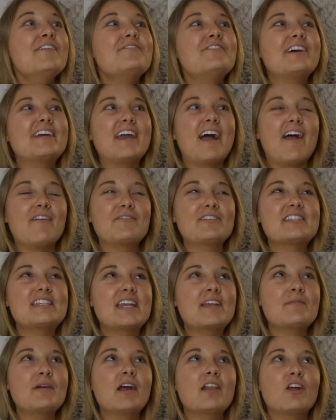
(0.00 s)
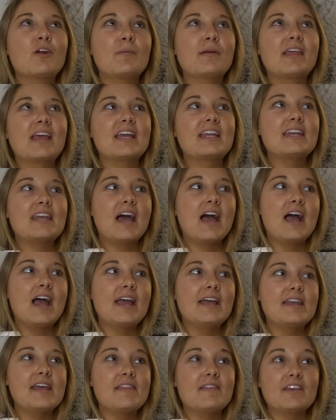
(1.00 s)
But yeah, I've been setting my alarm at like
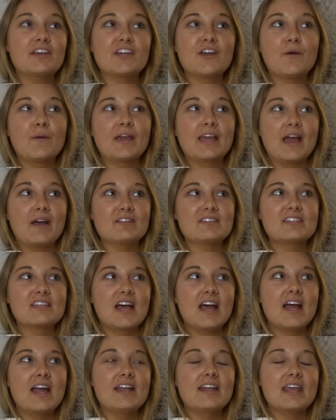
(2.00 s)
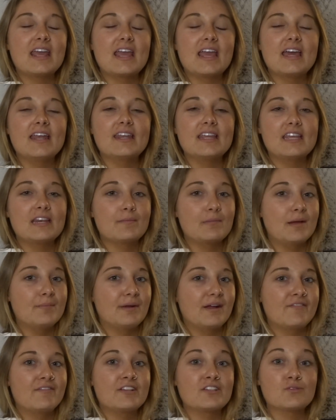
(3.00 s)
nine and then going outside and eating my
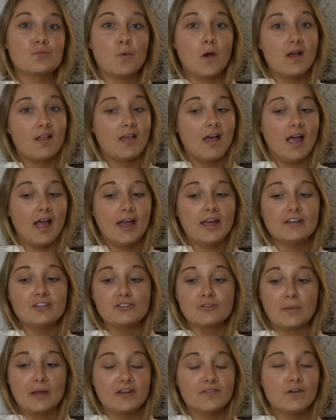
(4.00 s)
breakfast while I do my